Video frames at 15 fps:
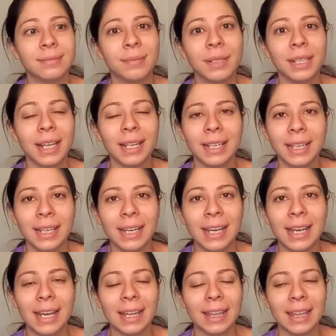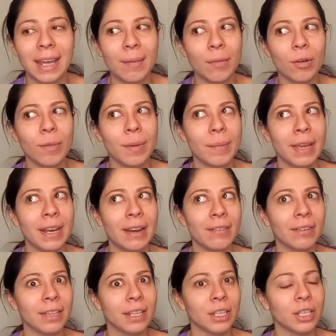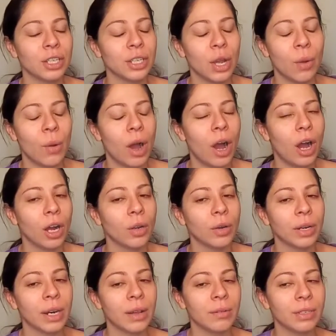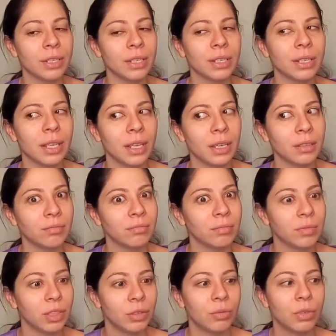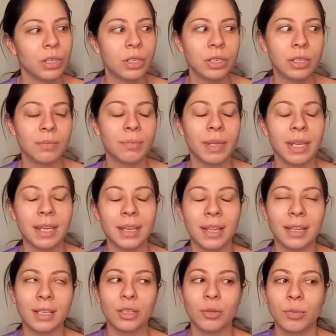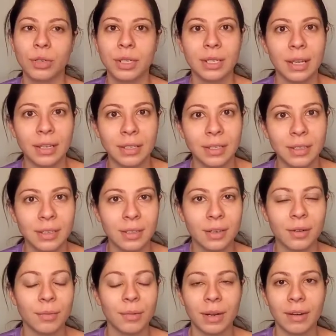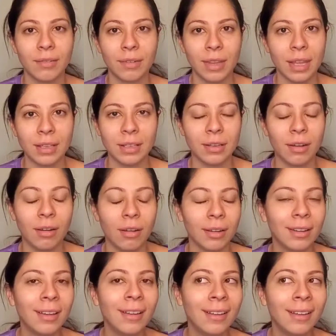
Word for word: But like that moment made everything so awkward. I was just like, you were just being like super sexist or whatever that's called.